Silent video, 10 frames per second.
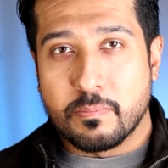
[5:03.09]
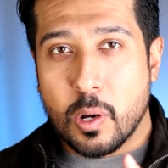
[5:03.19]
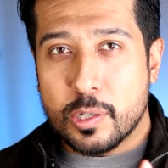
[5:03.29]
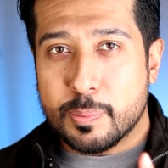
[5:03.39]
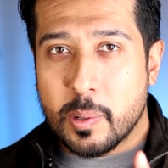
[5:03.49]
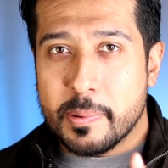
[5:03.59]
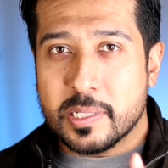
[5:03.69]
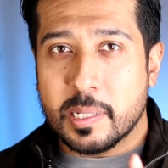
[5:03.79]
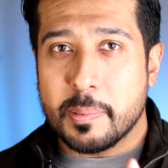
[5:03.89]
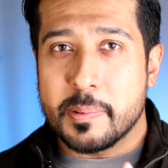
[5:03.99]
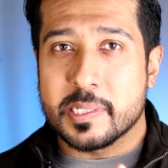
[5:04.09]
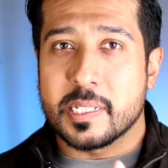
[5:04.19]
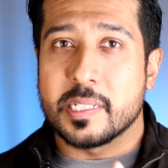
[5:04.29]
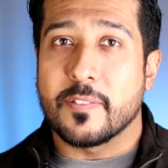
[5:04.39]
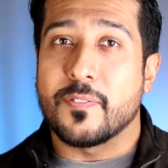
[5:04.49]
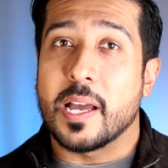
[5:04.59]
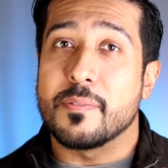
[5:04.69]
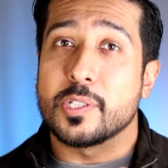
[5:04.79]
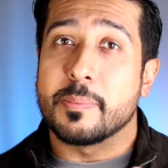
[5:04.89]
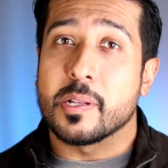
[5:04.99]
Most berberine supplements contain
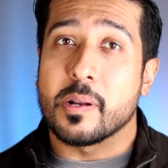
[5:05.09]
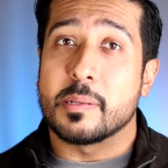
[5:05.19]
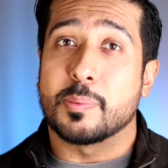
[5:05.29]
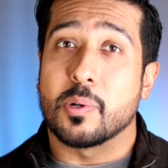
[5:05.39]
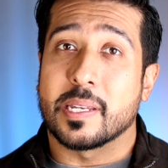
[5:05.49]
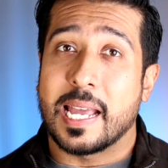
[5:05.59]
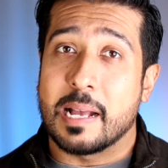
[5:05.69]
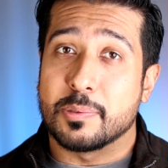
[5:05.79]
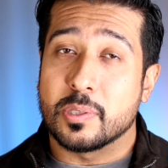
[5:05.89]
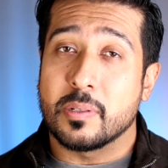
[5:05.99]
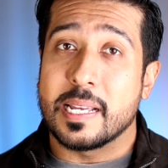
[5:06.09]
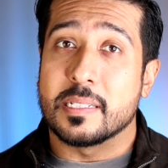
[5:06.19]
500 milligrams per capsule,